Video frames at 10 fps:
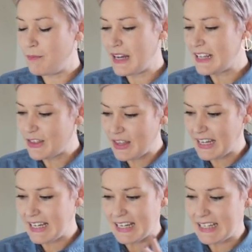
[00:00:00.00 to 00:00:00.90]
big
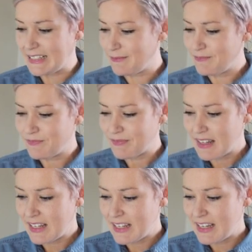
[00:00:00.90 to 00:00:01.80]
thinking,
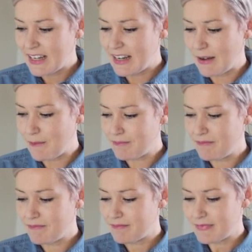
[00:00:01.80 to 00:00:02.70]
um,
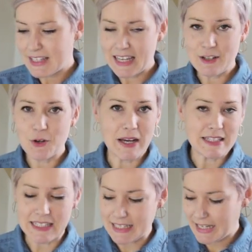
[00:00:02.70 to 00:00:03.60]

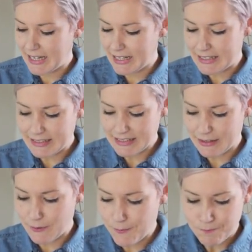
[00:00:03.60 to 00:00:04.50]
crazy kid.
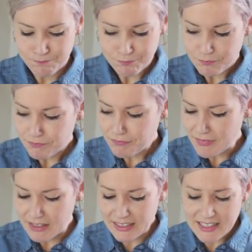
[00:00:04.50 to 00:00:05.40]
So
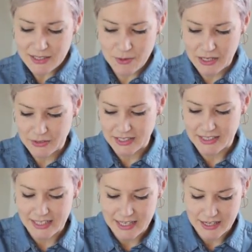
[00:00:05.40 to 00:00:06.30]
let's see what else
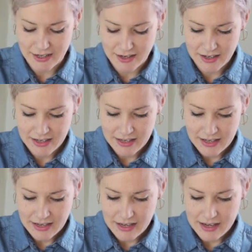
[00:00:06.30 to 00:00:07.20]
is in here.
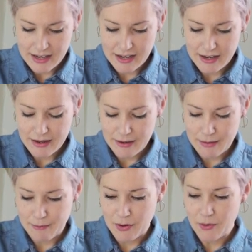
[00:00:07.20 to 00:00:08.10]

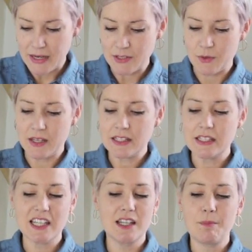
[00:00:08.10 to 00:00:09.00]
Um, okay, so this
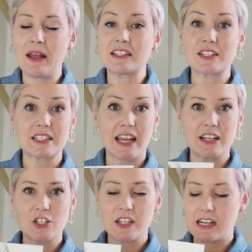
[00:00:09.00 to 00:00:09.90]
is a pencil
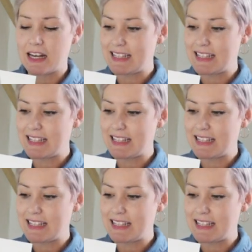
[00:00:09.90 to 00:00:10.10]
sketch that I